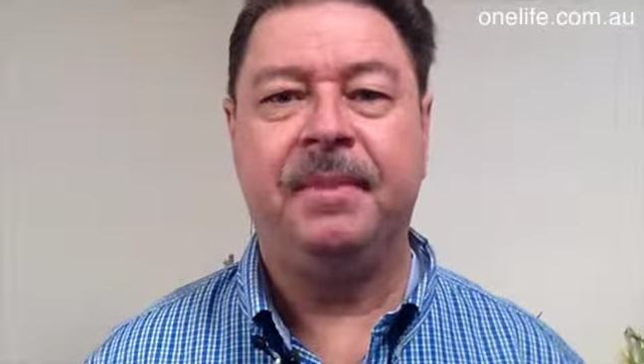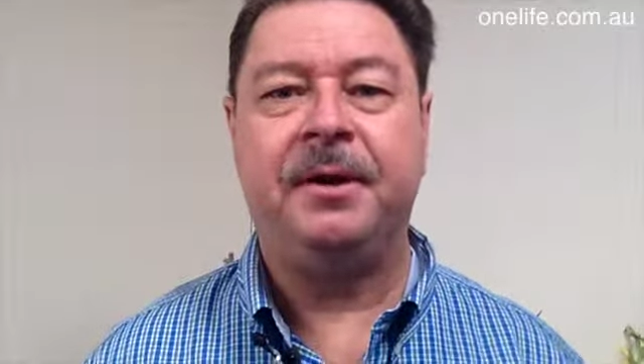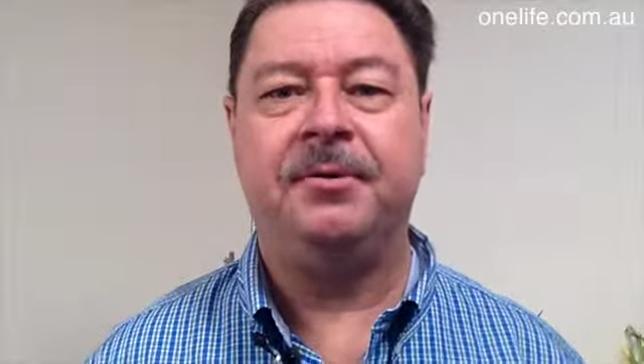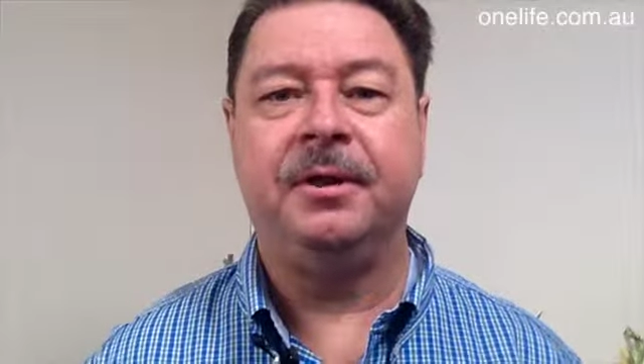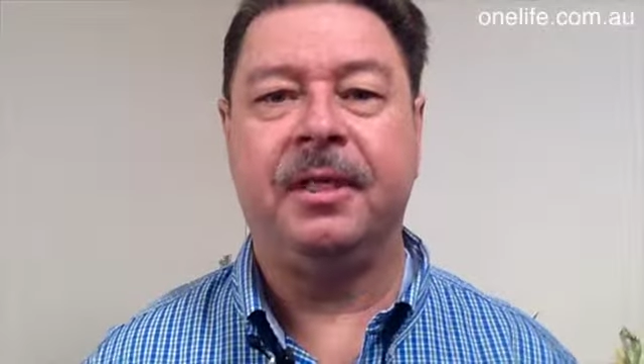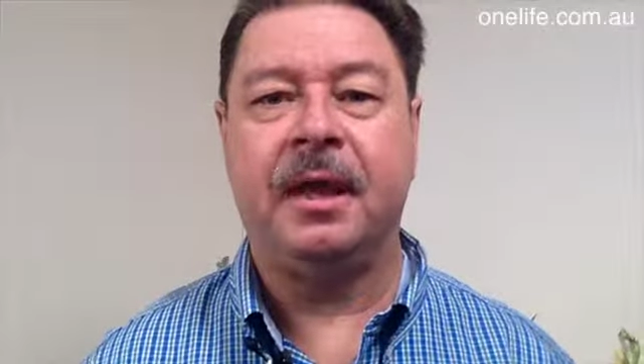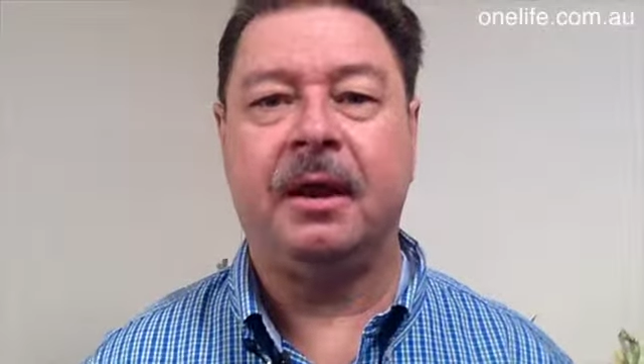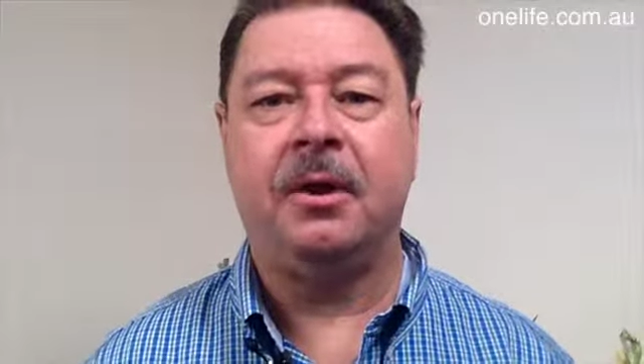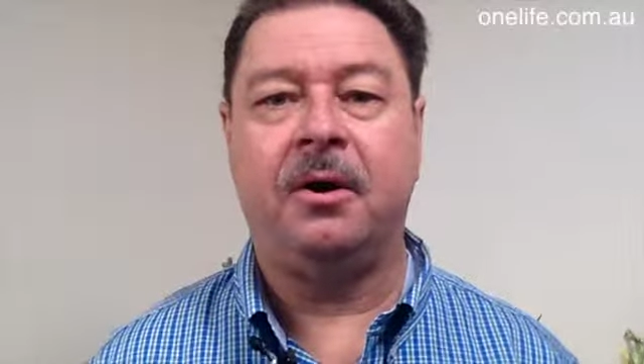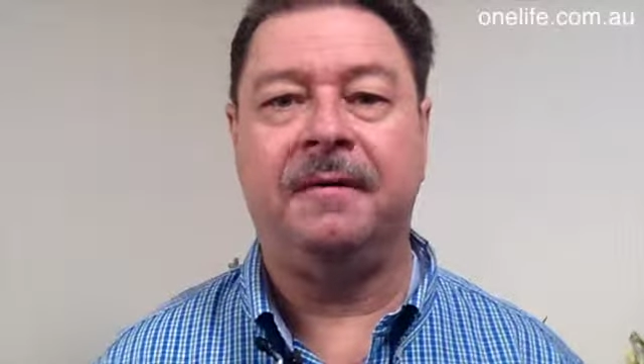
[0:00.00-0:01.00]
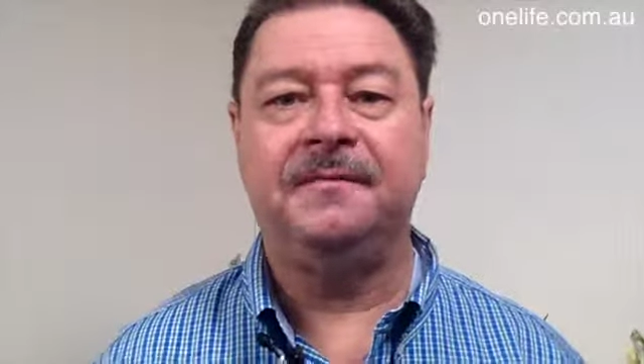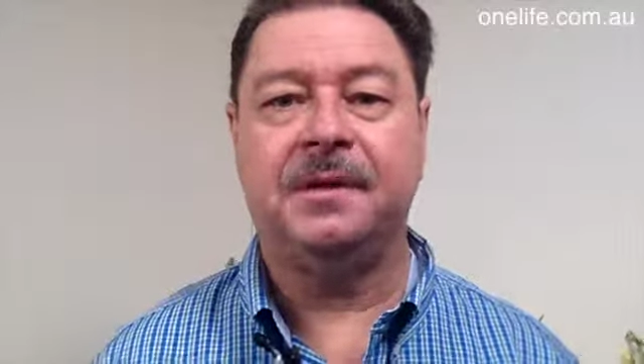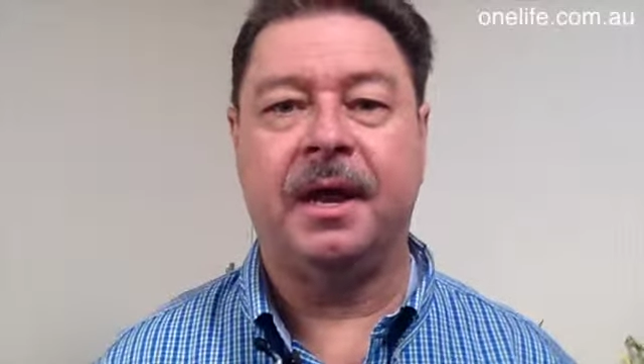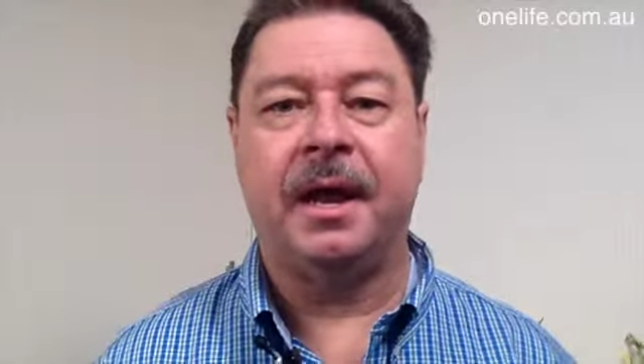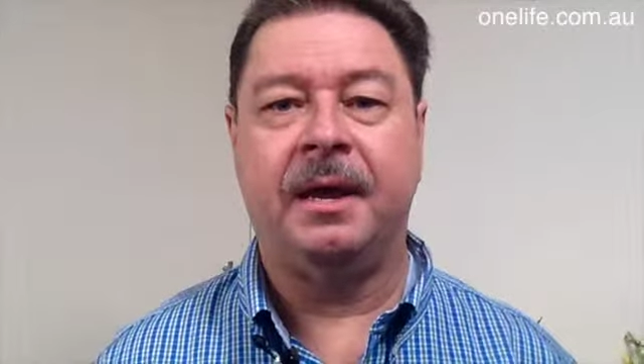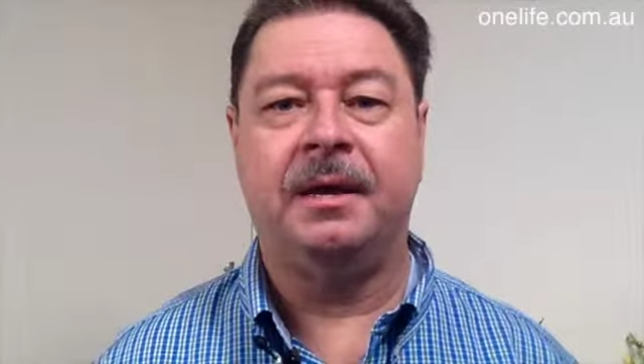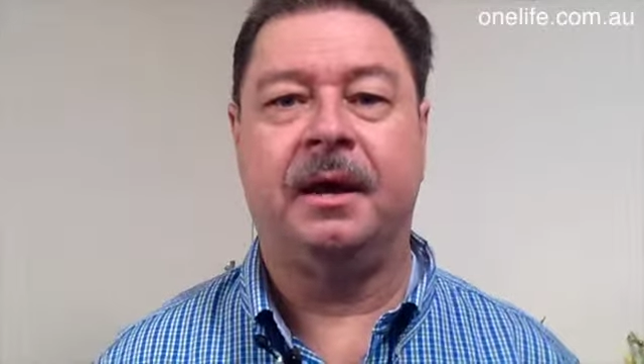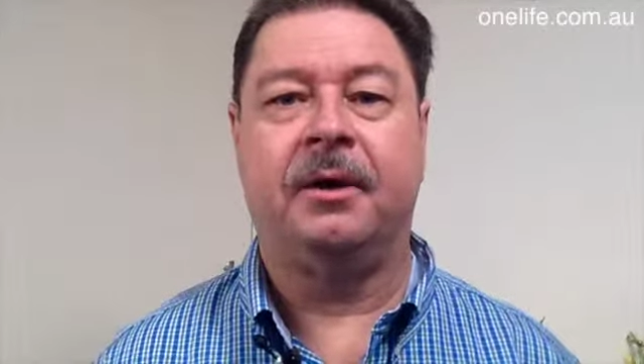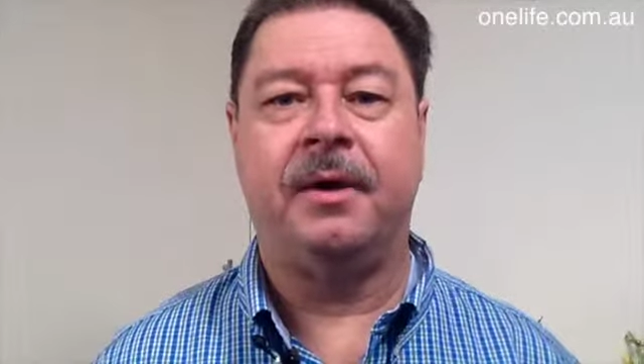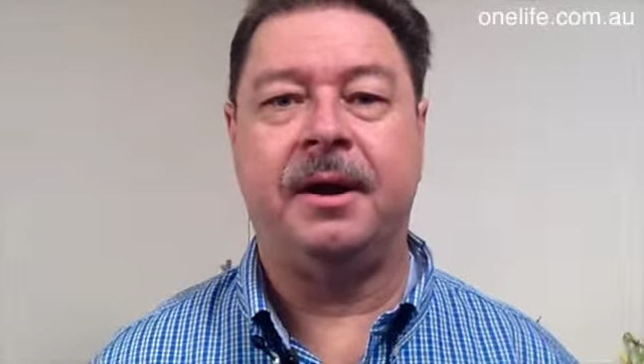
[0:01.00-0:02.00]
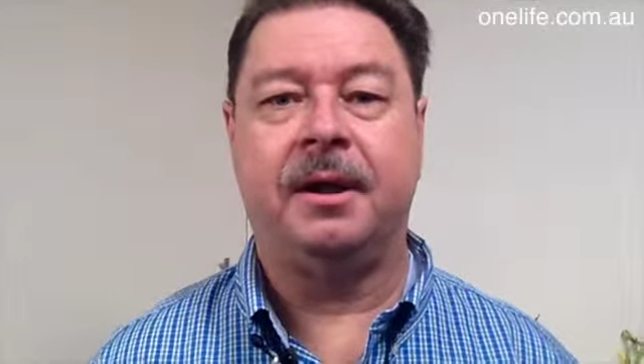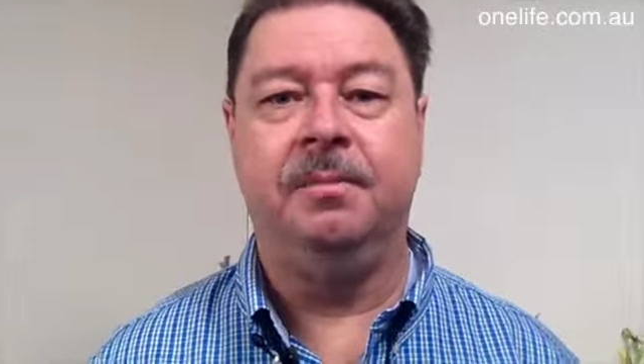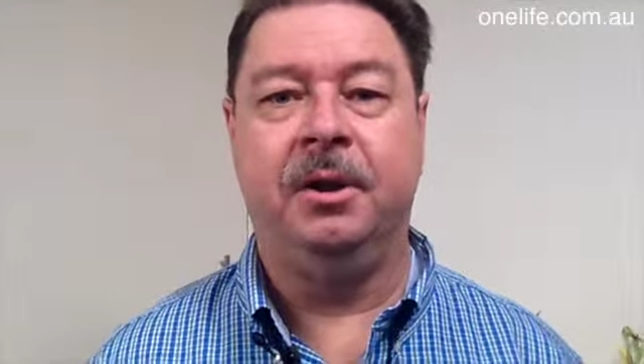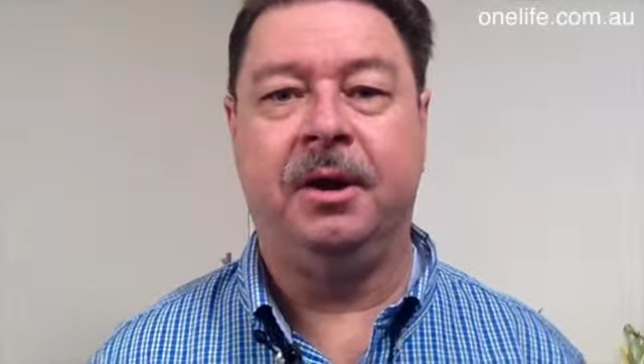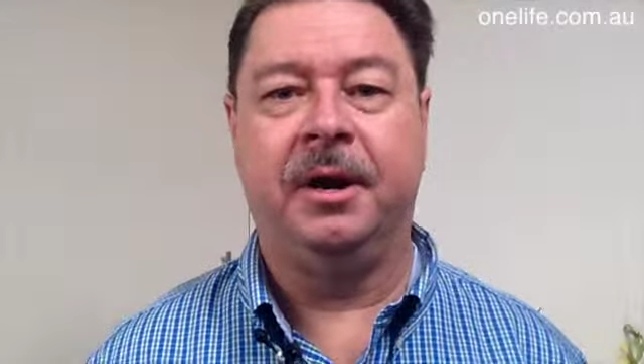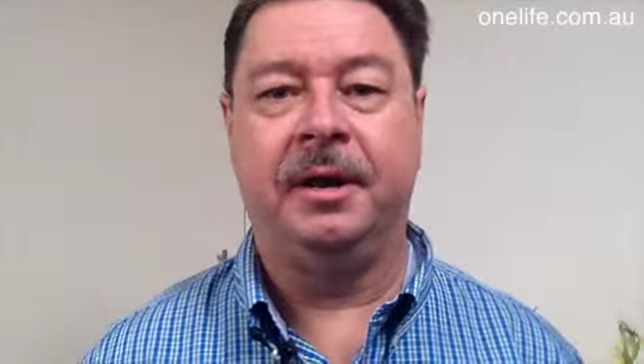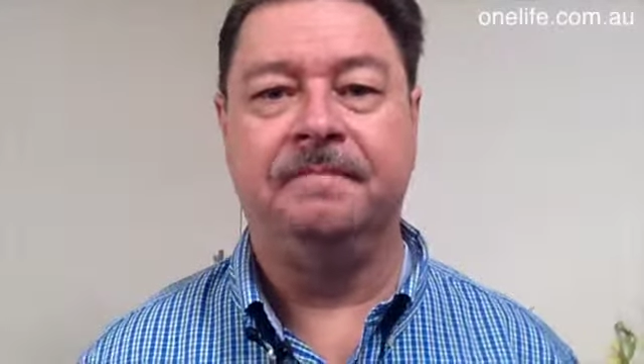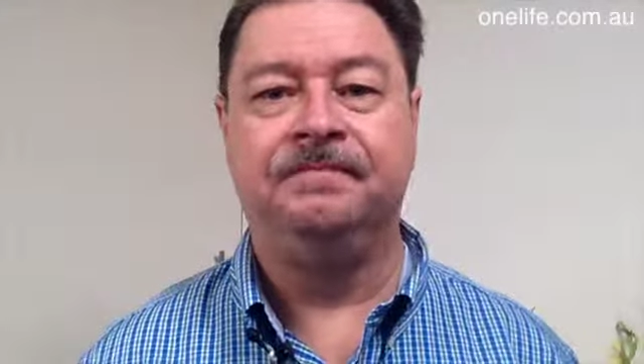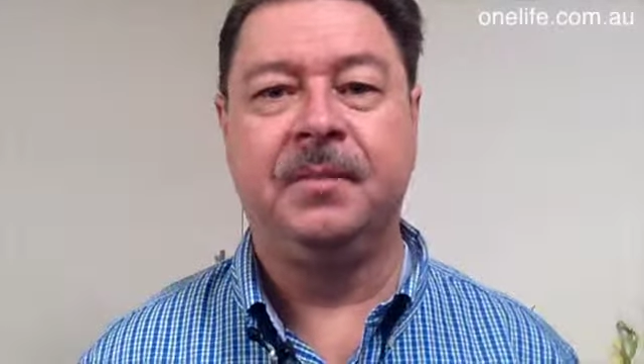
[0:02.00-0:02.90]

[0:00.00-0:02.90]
bettering their lives and a greater community.